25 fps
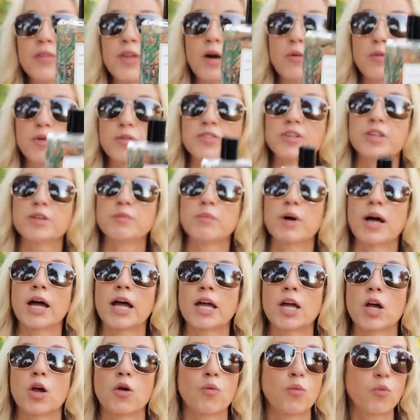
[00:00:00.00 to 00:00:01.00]
that was in
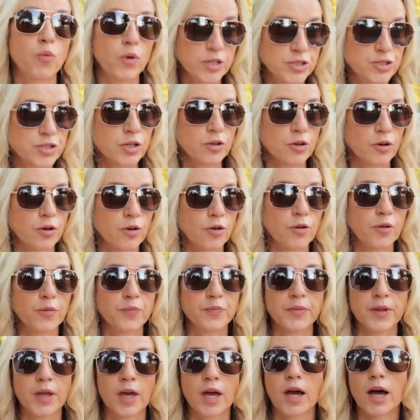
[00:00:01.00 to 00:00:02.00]
my original
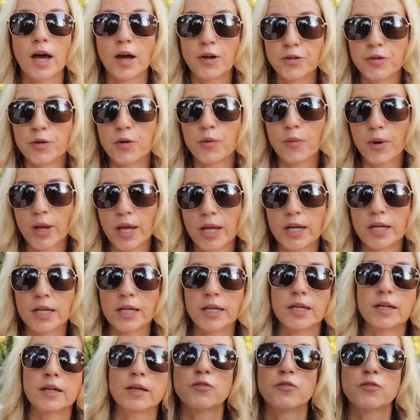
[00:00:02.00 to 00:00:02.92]
underrated